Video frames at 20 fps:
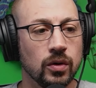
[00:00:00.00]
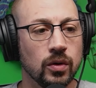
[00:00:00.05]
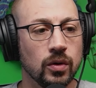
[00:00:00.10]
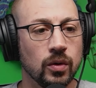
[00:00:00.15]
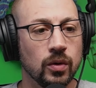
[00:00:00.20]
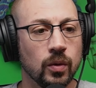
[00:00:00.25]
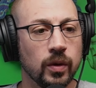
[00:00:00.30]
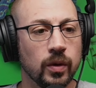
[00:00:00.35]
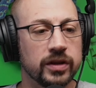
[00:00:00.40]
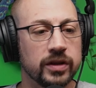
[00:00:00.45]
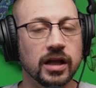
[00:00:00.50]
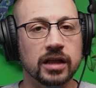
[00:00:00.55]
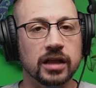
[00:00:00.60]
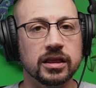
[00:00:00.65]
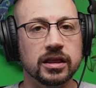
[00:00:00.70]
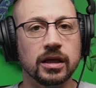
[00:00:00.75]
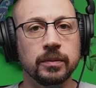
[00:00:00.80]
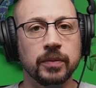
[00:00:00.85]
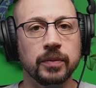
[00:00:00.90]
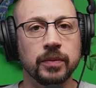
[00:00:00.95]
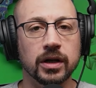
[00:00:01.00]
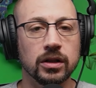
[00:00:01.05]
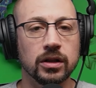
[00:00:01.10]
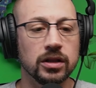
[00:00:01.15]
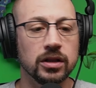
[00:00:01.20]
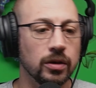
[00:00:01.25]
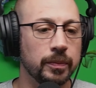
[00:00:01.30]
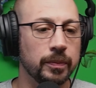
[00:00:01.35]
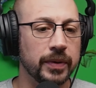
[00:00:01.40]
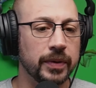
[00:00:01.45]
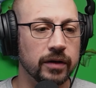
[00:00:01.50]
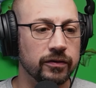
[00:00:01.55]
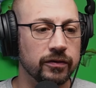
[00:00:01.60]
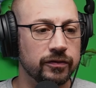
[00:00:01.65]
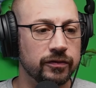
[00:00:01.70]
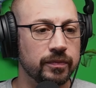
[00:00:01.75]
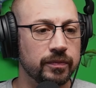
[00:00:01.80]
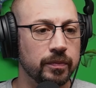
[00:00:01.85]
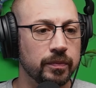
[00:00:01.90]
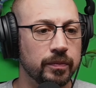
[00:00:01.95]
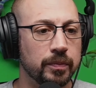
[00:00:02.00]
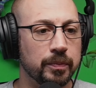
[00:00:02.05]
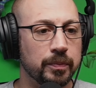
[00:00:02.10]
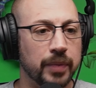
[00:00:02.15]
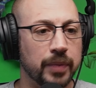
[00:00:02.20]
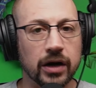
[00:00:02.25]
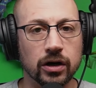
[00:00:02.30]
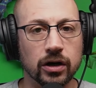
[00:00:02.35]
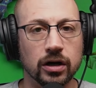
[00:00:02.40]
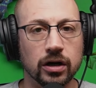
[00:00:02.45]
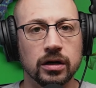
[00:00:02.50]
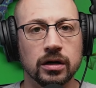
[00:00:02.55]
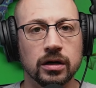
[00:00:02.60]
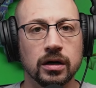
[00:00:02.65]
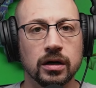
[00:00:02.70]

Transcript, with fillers: with nothing but a little bit of butter